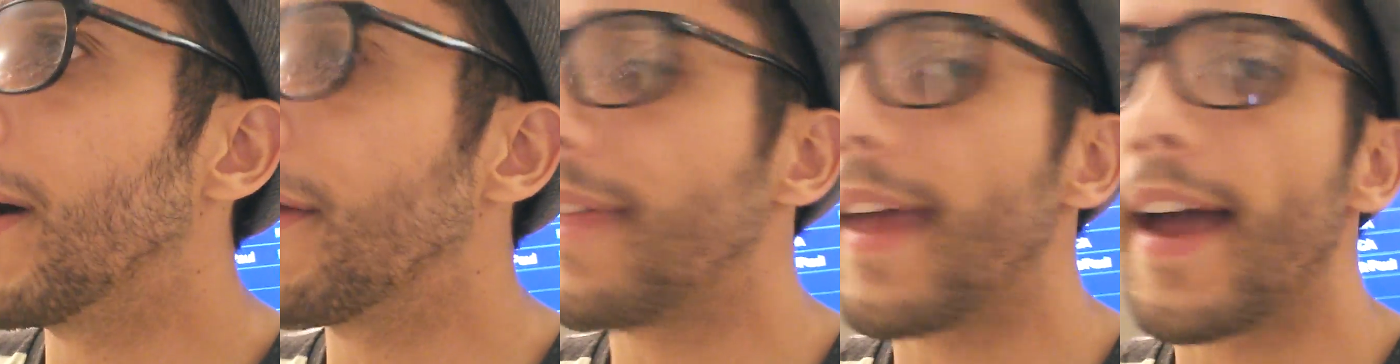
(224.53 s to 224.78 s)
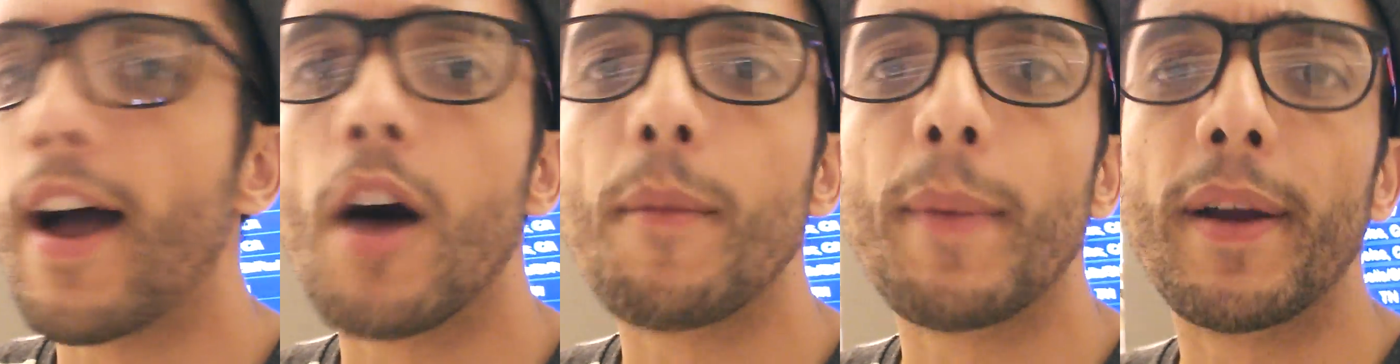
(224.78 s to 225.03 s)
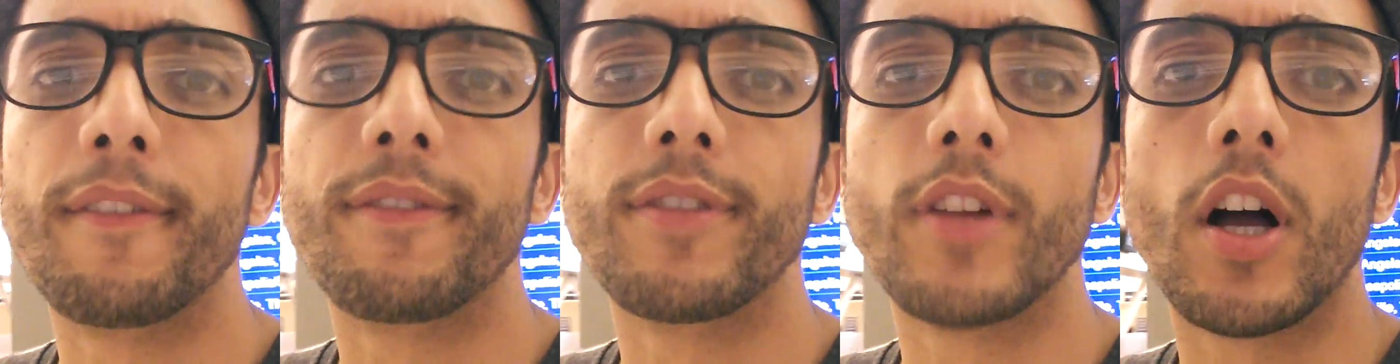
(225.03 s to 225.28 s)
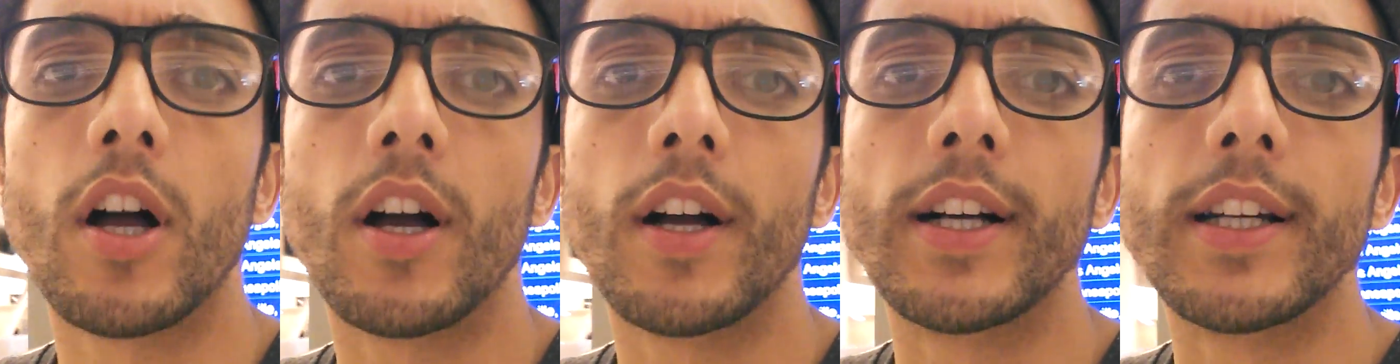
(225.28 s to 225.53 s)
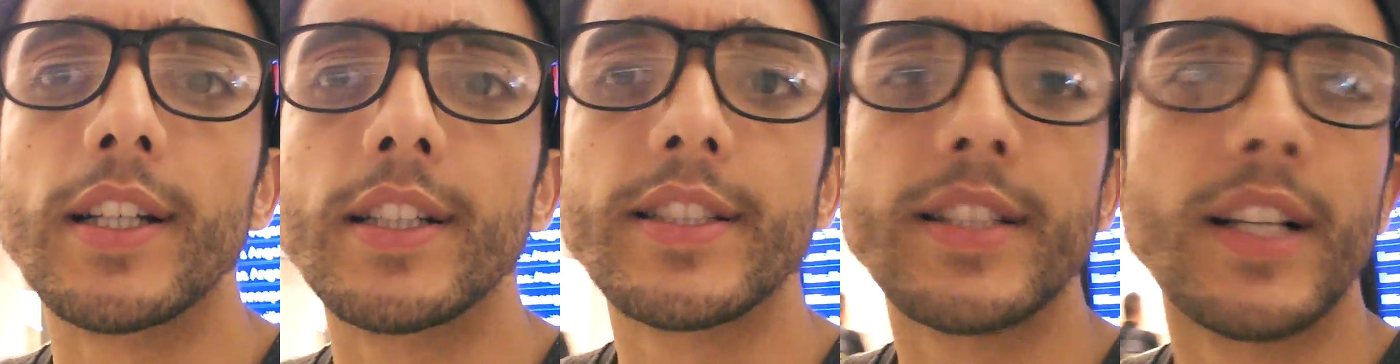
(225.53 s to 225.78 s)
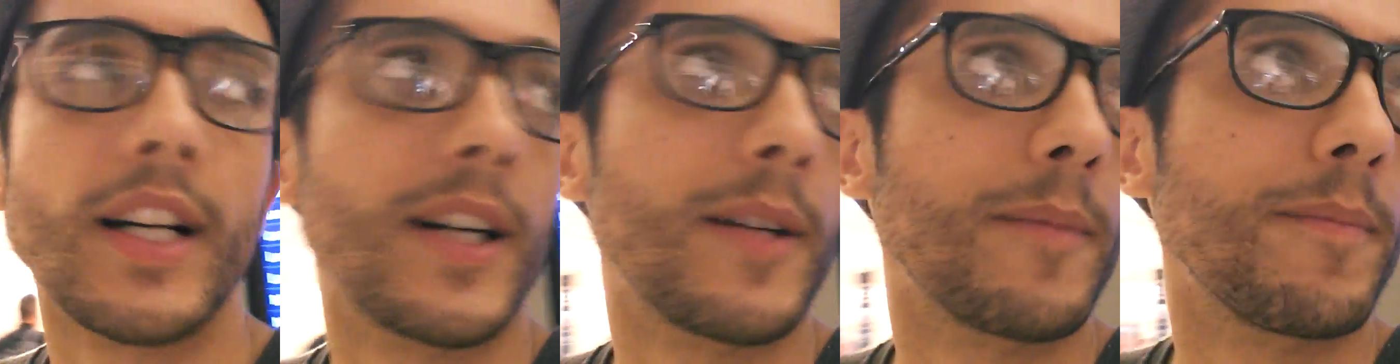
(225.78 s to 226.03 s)
that on my vlogs.
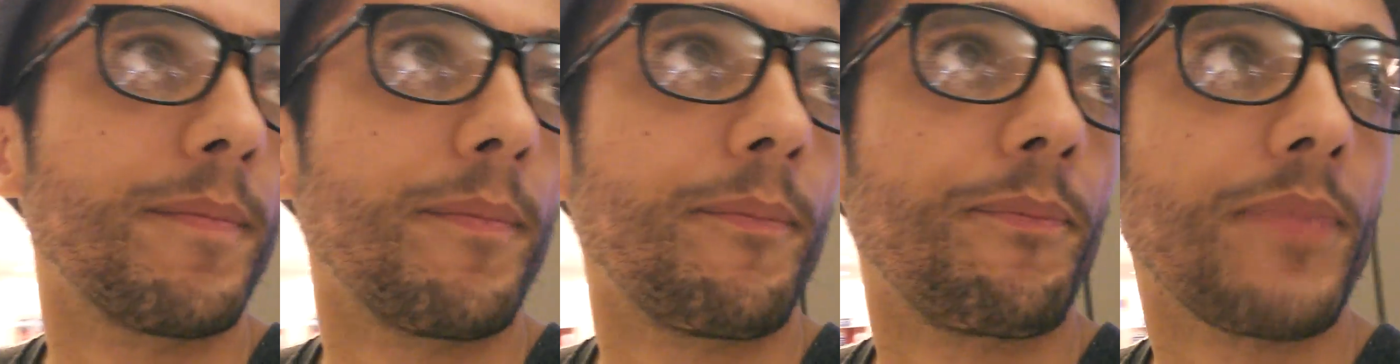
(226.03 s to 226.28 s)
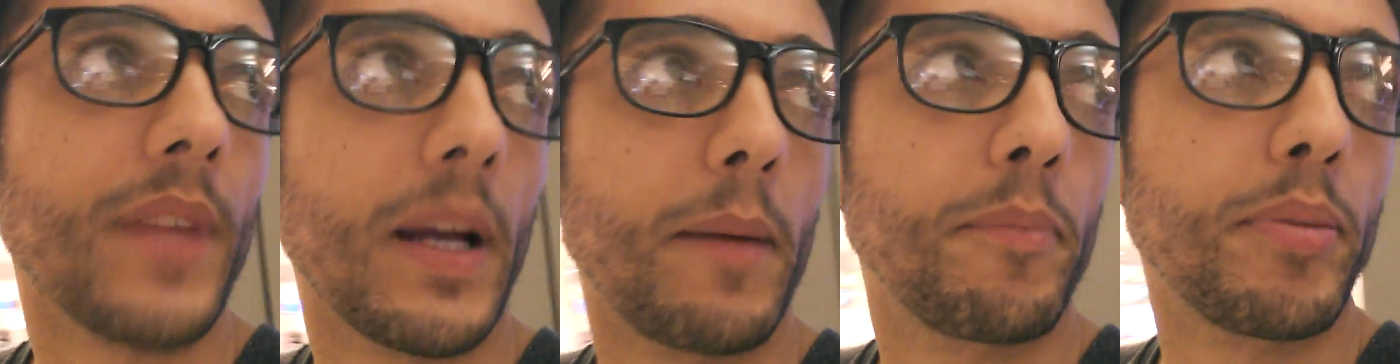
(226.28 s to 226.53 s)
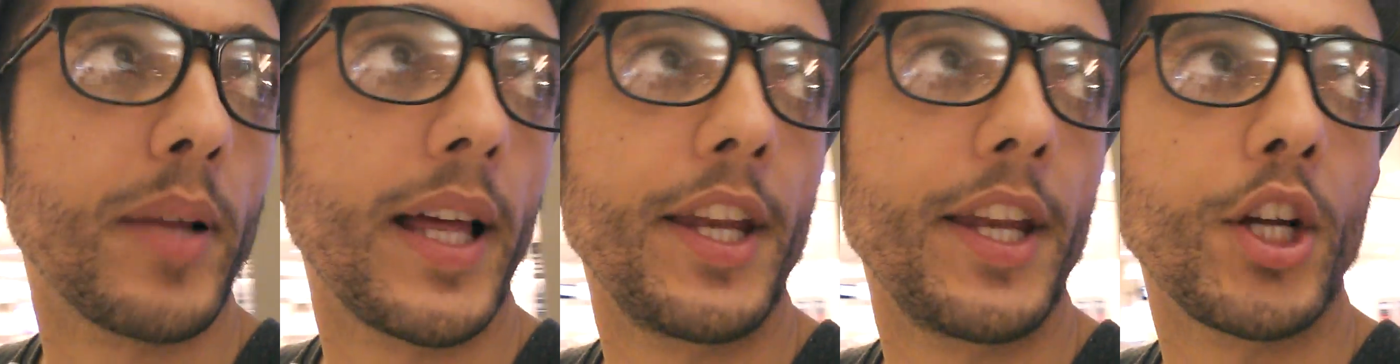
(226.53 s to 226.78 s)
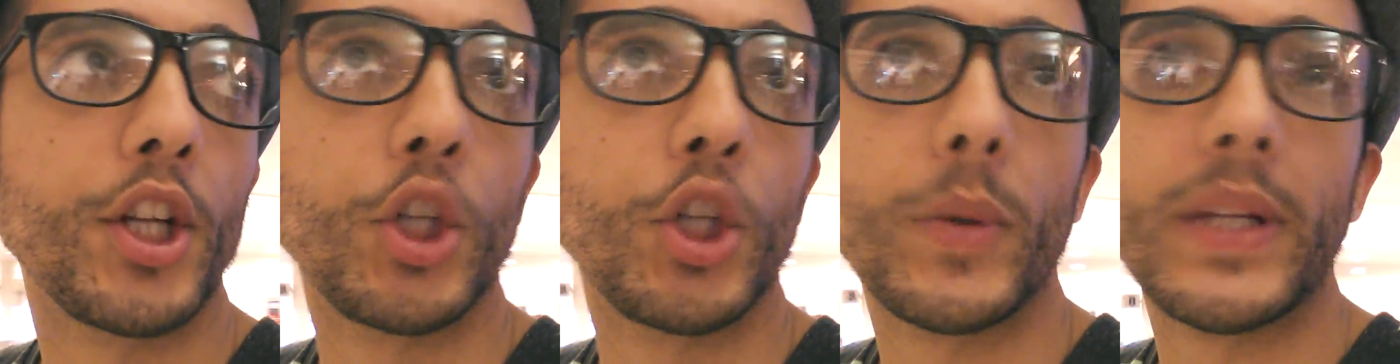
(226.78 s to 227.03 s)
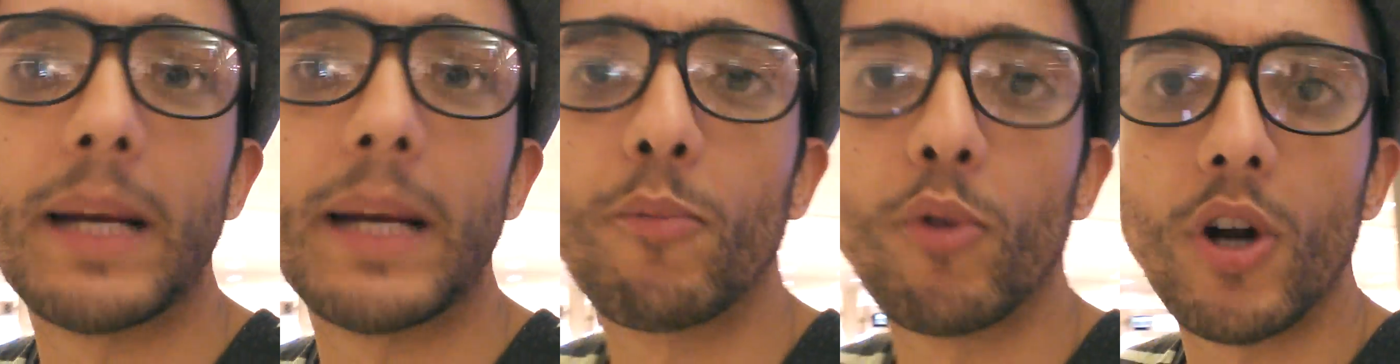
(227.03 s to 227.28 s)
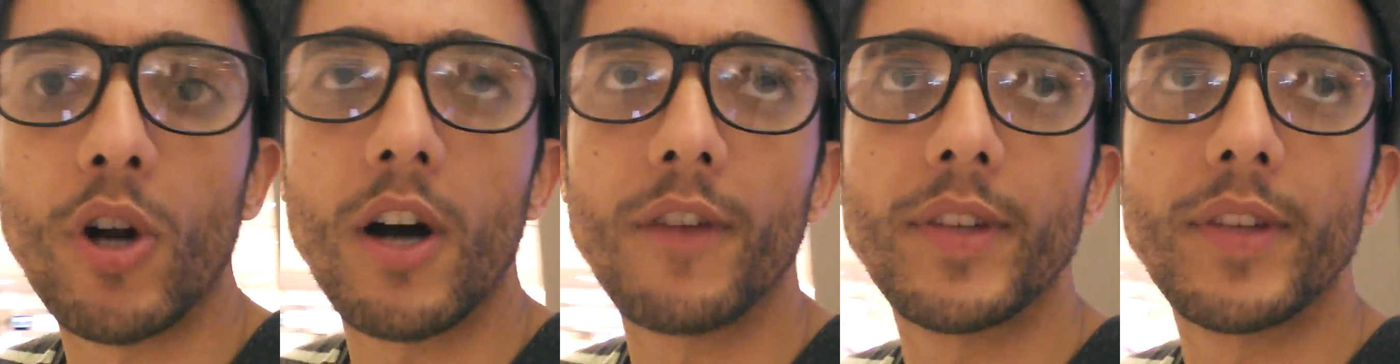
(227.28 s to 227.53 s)
I'm planning on doing that
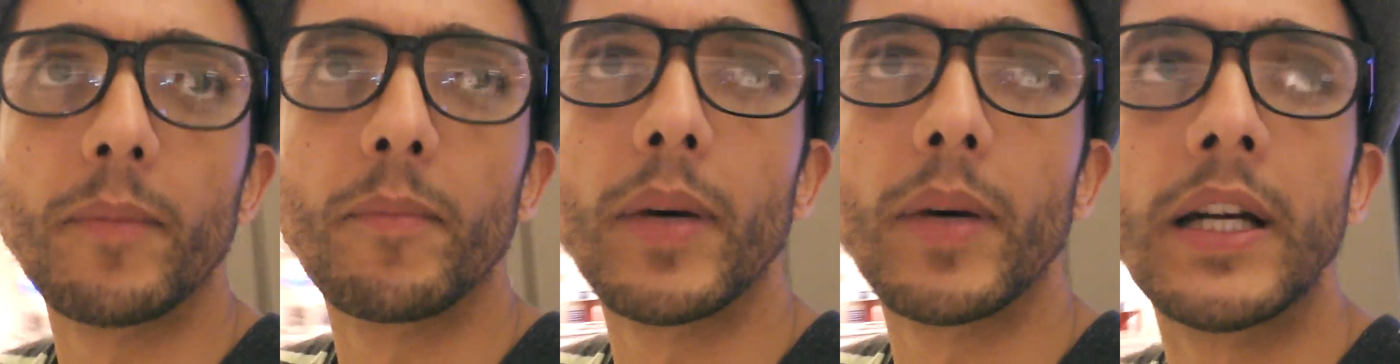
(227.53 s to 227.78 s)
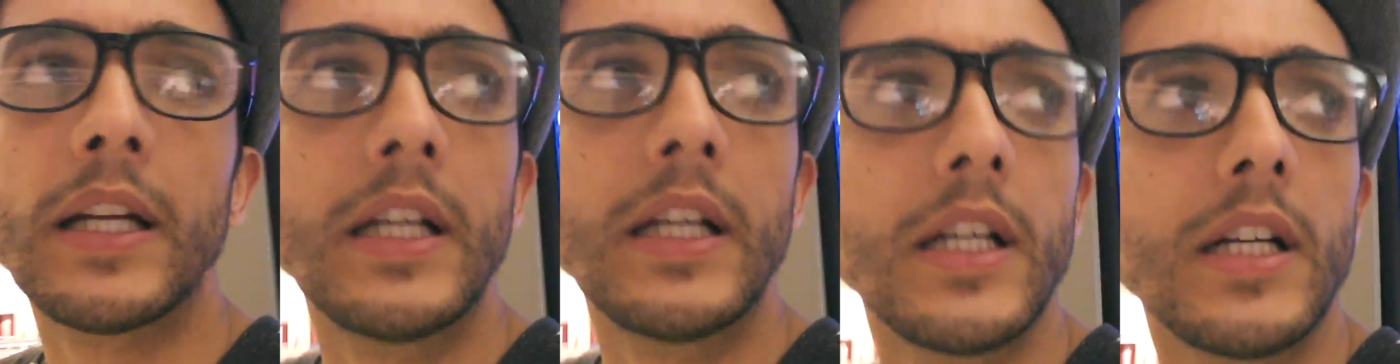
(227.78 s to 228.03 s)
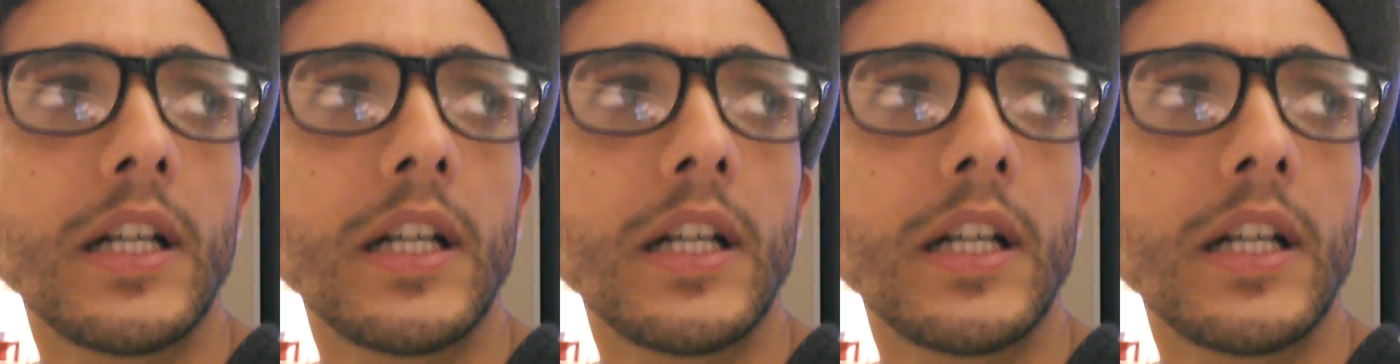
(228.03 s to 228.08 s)
more often, but